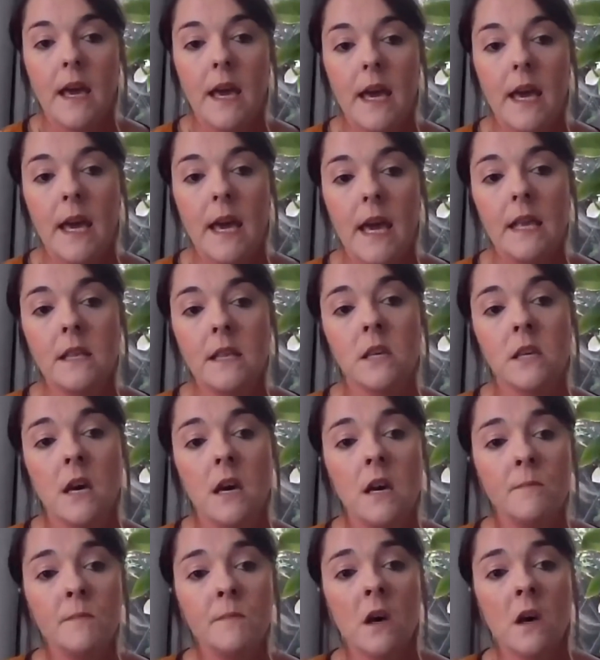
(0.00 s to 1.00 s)
In
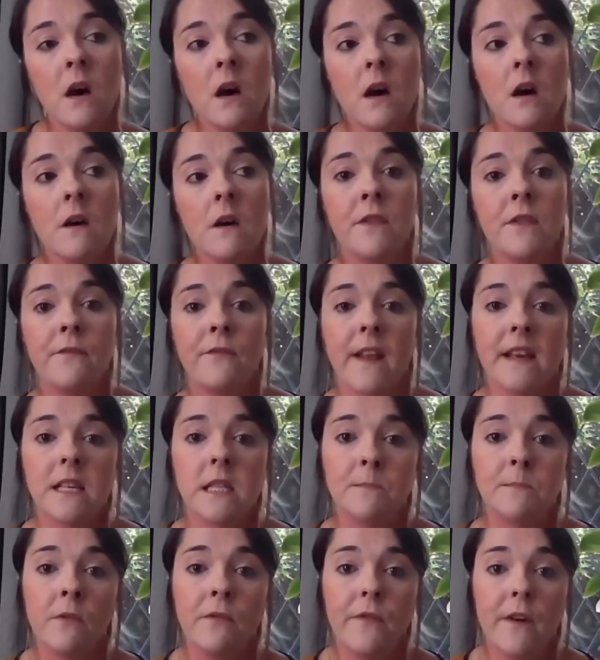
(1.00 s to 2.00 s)
terms of the
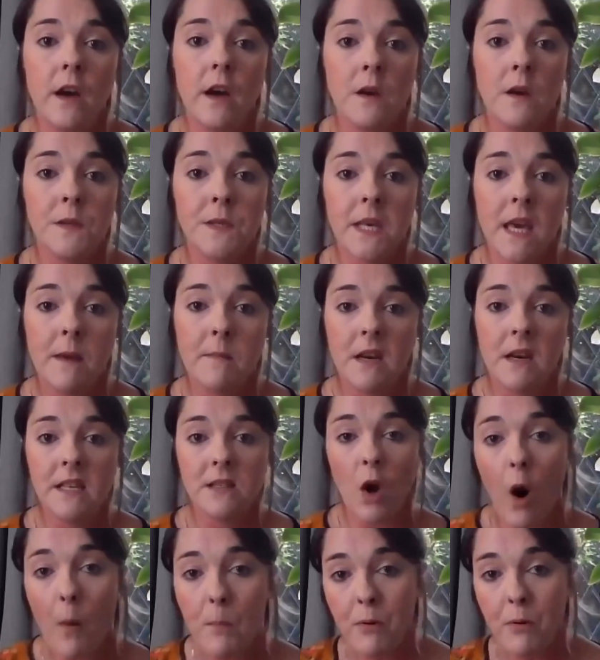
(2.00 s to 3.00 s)
flexible furlough scheme and
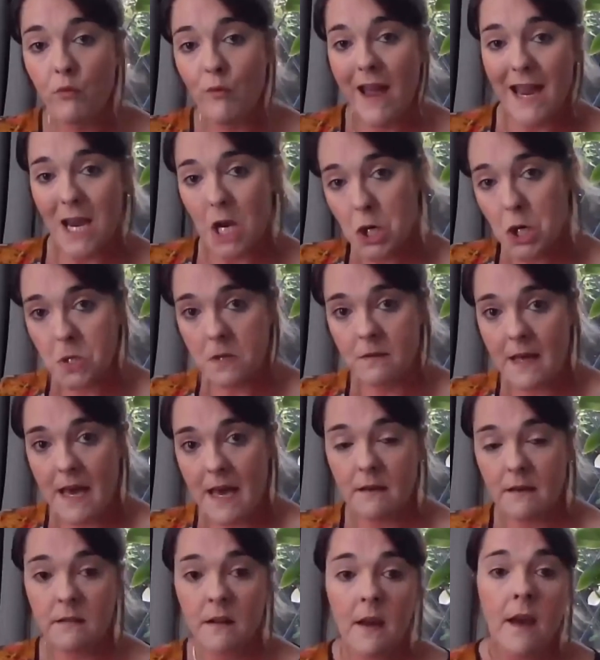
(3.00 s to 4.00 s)
its operation
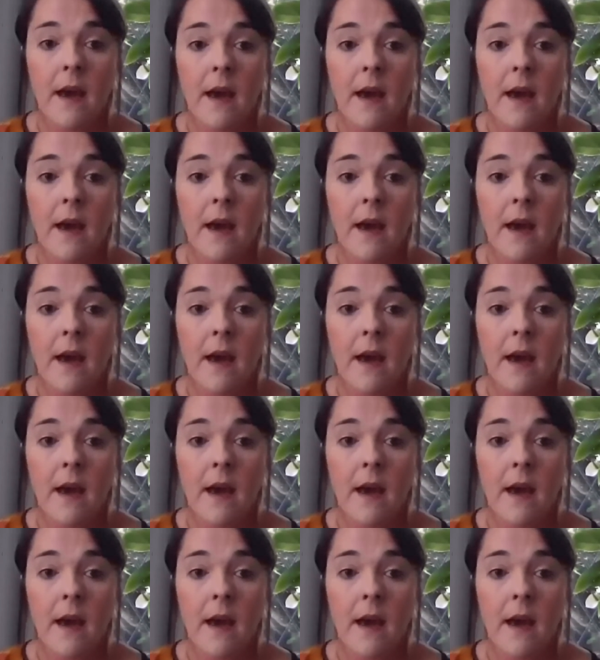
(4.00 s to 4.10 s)
then,